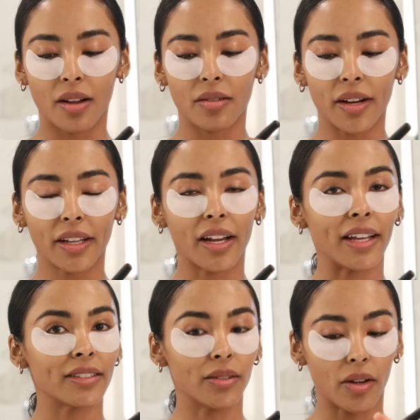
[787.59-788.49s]
Alright
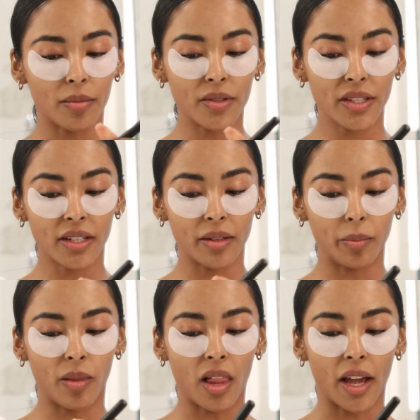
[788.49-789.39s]
guys, so now I'm just gonna
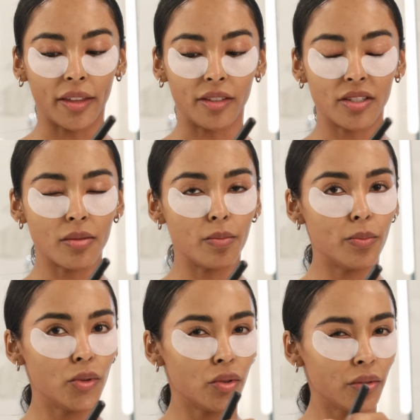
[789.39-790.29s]
apply this
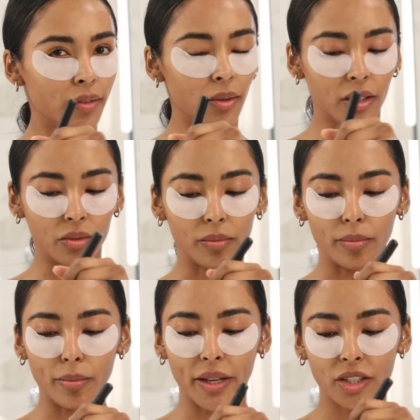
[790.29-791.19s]
beautiful little
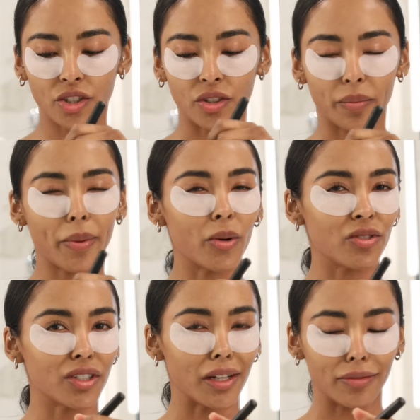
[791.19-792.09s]
mixture
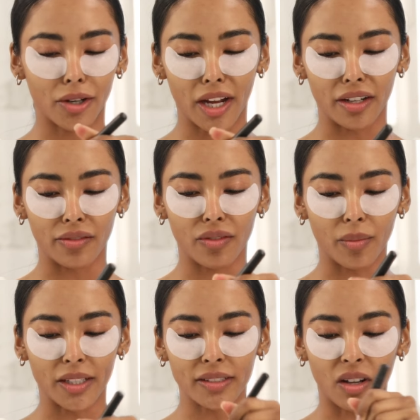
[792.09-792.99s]
potion of gravy for
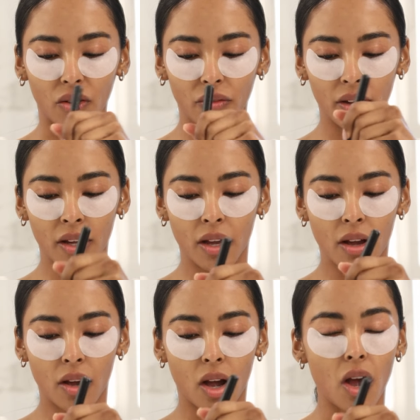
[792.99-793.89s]
myself
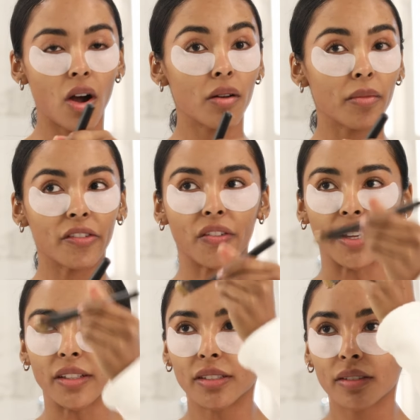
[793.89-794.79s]
on my
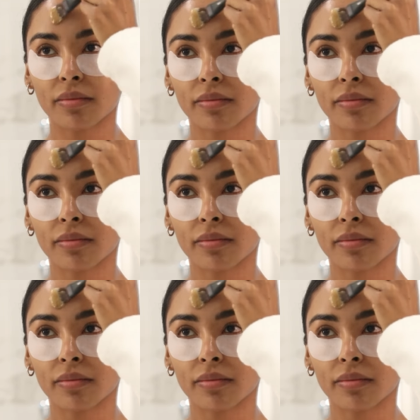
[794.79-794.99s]
face.